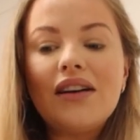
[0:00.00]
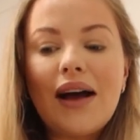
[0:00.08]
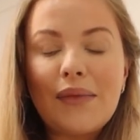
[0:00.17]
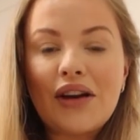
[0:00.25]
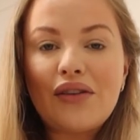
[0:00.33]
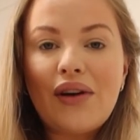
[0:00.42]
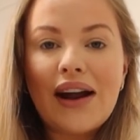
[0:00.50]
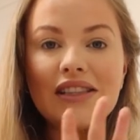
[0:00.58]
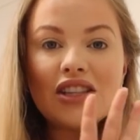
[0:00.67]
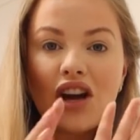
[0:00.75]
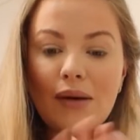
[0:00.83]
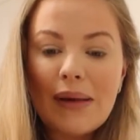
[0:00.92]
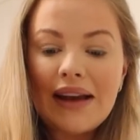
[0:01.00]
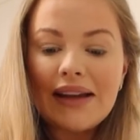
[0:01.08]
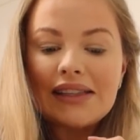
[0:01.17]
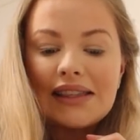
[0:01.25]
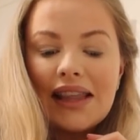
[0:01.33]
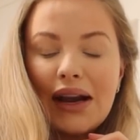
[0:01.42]
I'm gonna write it on my
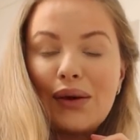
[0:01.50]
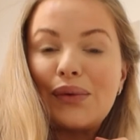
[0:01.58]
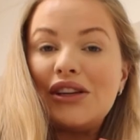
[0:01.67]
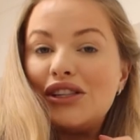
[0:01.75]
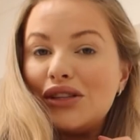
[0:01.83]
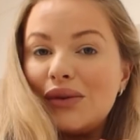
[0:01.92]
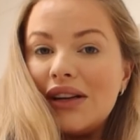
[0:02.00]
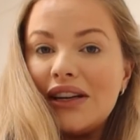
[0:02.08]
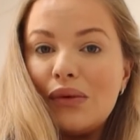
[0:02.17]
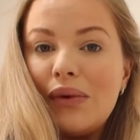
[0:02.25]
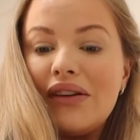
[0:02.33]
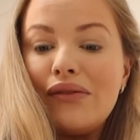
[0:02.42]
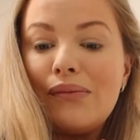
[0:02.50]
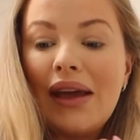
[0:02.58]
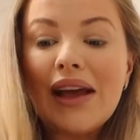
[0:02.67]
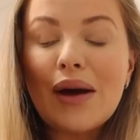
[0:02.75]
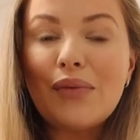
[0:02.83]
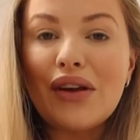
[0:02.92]
list that we do a little bit of a
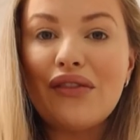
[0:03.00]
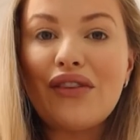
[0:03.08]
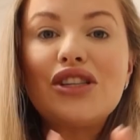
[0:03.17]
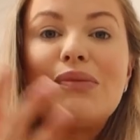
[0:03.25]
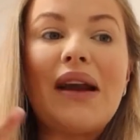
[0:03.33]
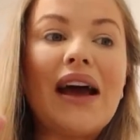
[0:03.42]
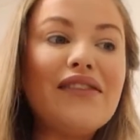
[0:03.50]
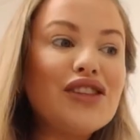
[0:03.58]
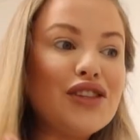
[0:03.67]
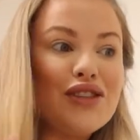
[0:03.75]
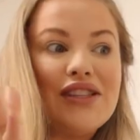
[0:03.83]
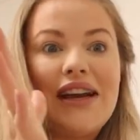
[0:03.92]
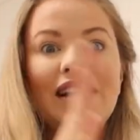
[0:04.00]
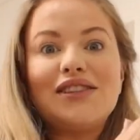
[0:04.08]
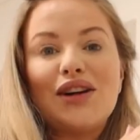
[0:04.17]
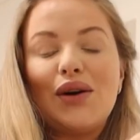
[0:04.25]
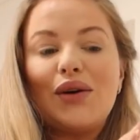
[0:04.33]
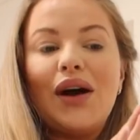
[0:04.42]
makeup refresh. But I have a shoot today,
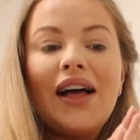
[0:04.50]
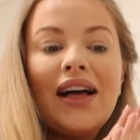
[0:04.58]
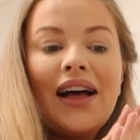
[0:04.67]
so